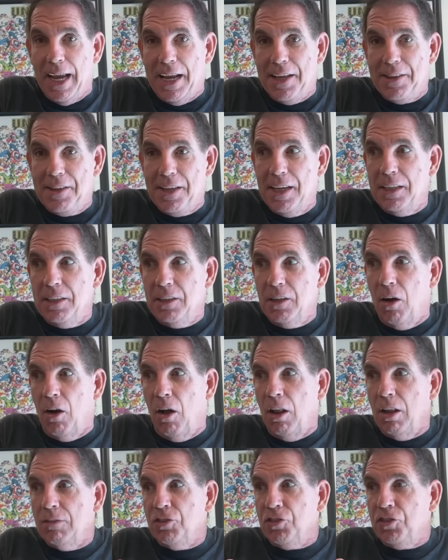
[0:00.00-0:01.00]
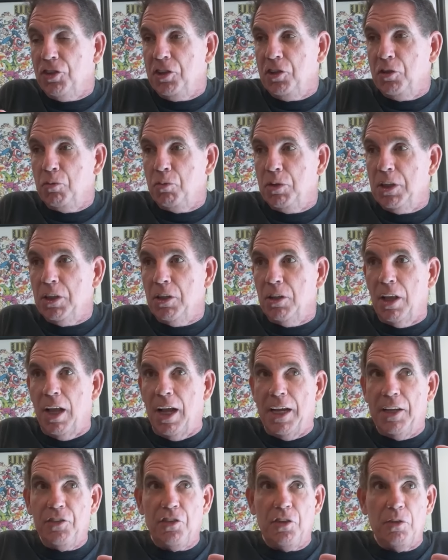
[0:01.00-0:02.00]
And then all of a sudden, you
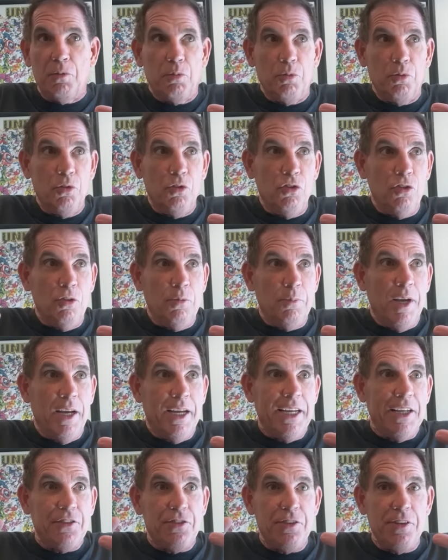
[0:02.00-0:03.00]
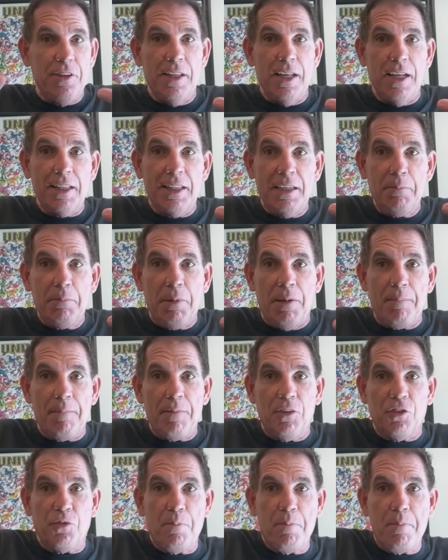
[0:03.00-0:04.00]
realize the room is nothing but
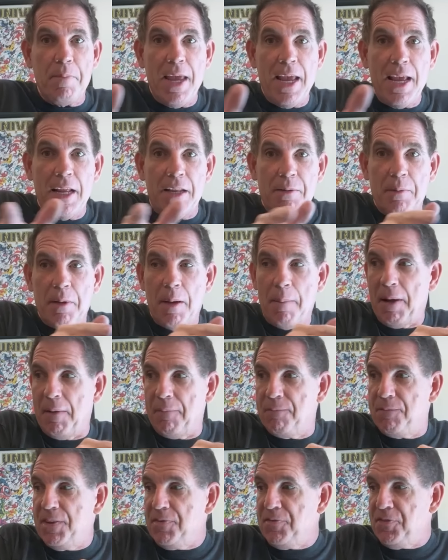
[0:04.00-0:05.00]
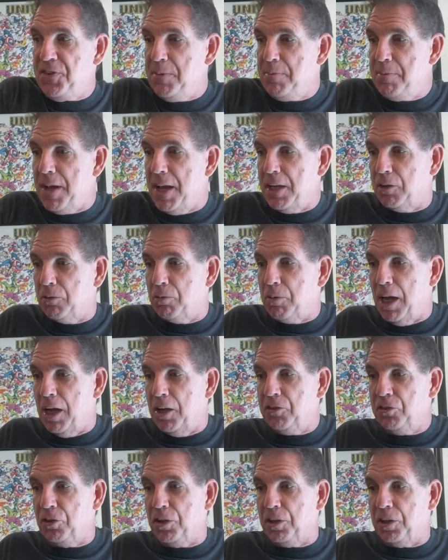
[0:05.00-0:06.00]
there's men, about 50 men
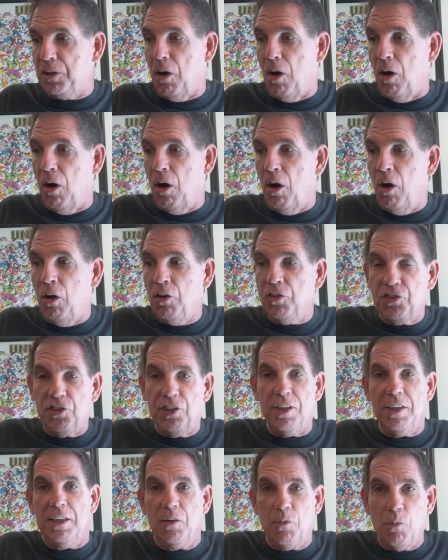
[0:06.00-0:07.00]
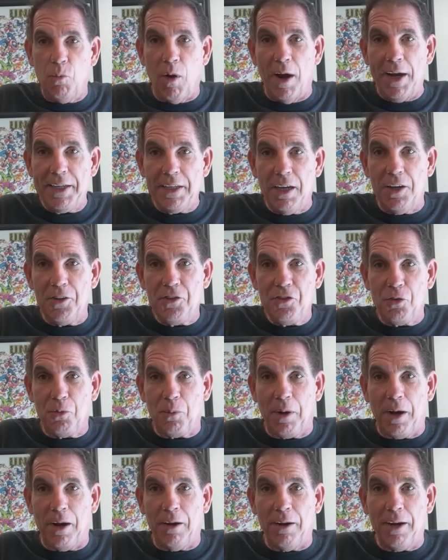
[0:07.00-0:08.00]
around her, and they're all sitting in white
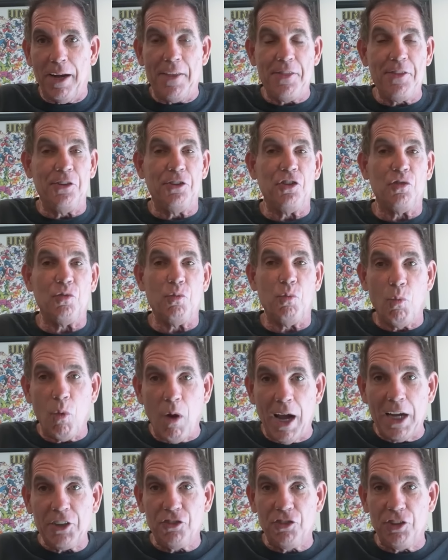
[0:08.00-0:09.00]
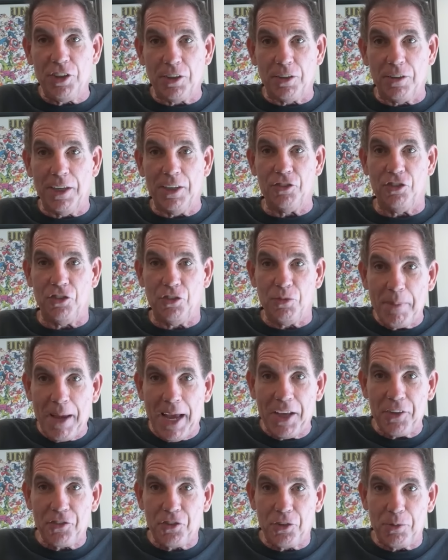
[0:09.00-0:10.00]
underwear, and they're just watching her as she's
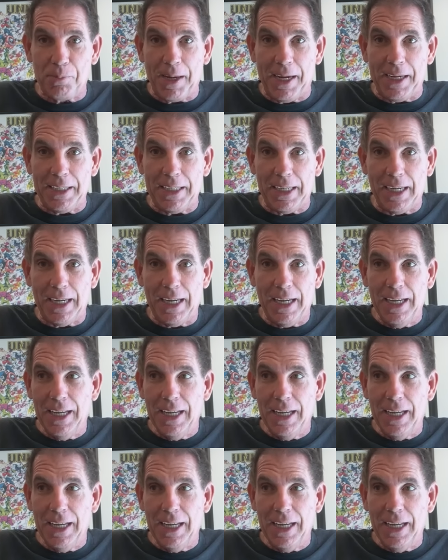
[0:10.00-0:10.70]
masturbating.